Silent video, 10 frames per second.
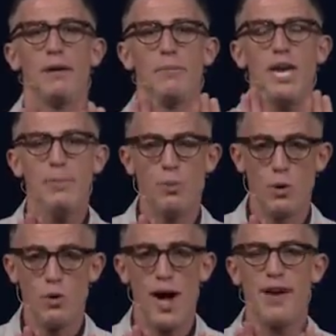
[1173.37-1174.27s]

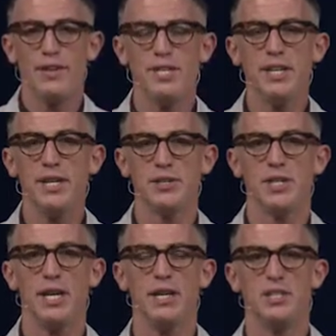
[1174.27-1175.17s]
people have a
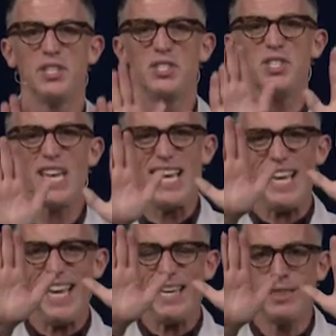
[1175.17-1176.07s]
tendency to see
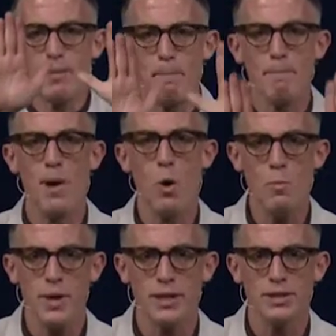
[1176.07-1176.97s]
in the
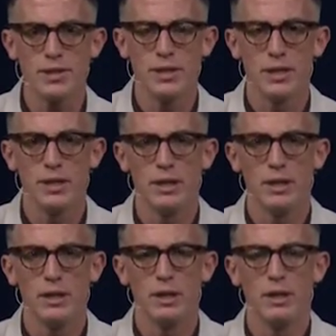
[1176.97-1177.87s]
moment,
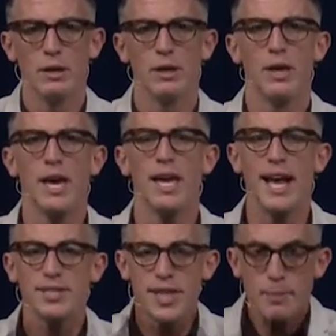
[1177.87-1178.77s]
and
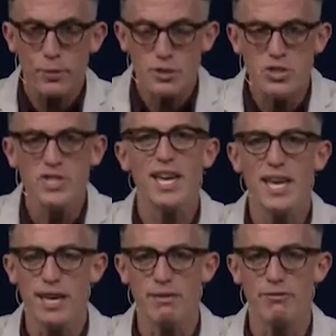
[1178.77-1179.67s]
as they
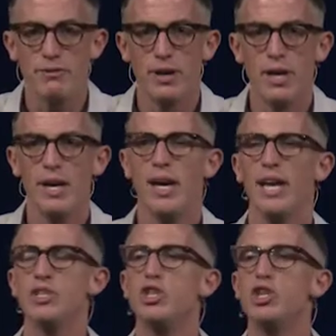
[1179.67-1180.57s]
perceive,
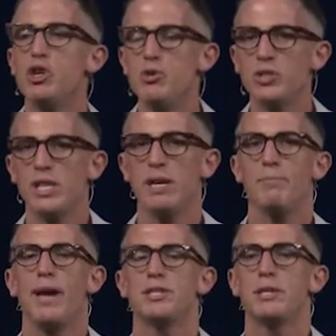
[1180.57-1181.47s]
it's usually
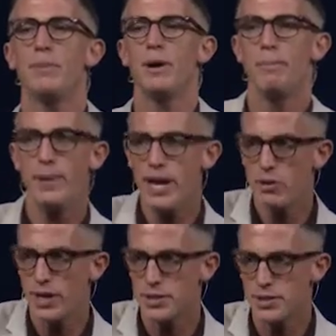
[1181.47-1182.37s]
based upon
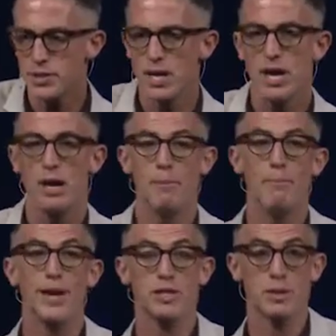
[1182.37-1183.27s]
appearance,
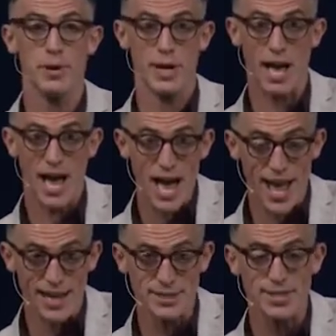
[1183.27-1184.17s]
based upon
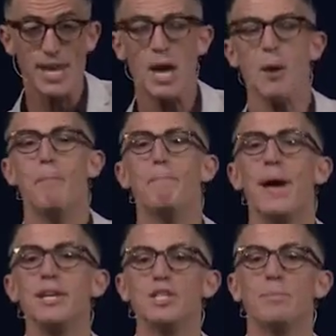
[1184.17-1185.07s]
height,
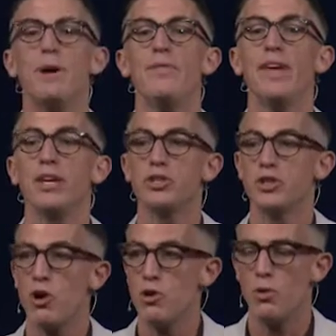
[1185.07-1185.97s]
based upon the
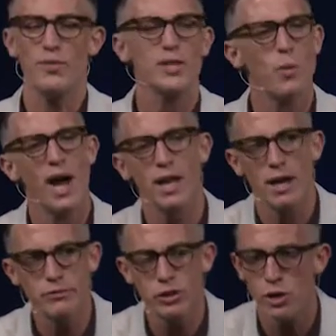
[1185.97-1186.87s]
external. That's why I
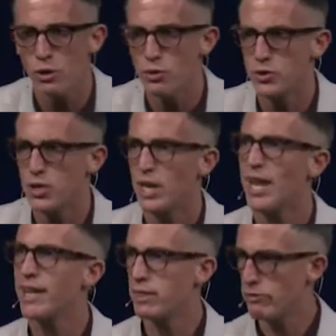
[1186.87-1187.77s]
love shows
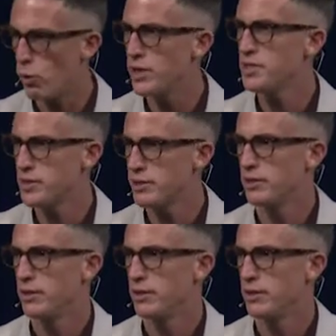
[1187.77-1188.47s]
like The Voice.